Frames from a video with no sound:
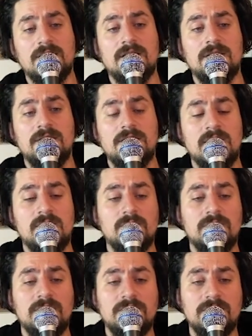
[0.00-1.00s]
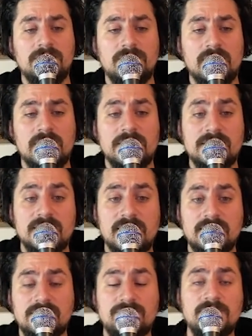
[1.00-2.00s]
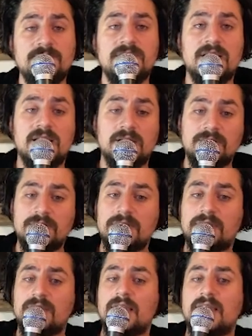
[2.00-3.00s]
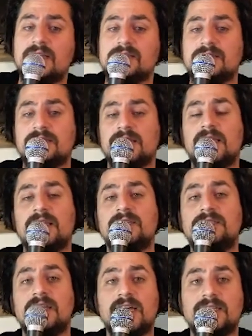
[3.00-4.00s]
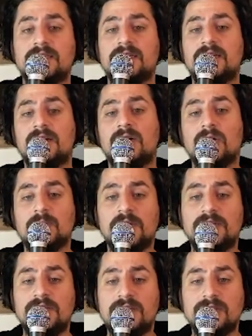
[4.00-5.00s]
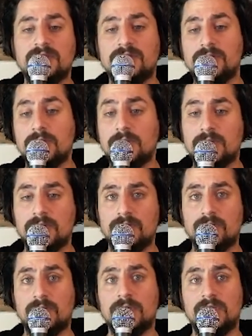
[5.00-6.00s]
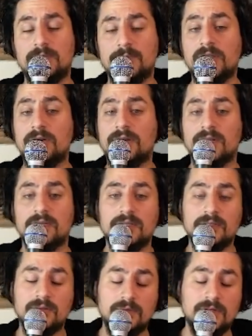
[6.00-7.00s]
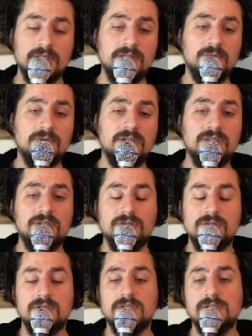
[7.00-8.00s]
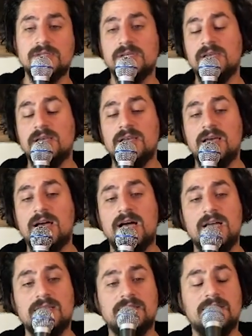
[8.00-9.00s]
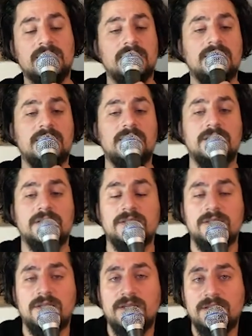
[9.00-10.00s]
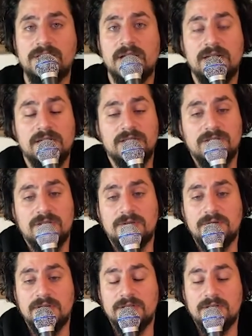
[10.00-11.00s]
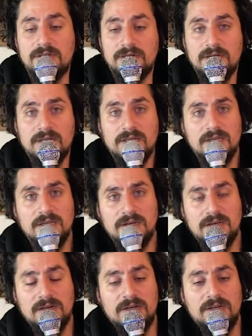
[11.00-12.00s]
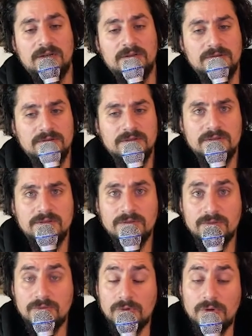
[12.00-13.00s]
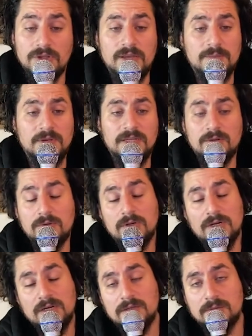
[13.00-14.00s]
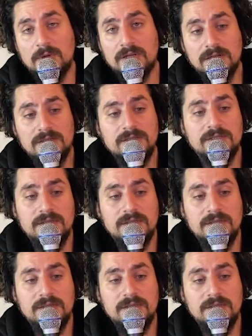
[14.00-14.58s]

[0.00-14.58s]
Then we need to assess DreamSound as a data augmentation tool for deep learning, right? We can use this as a data generator for YAMNet or other models.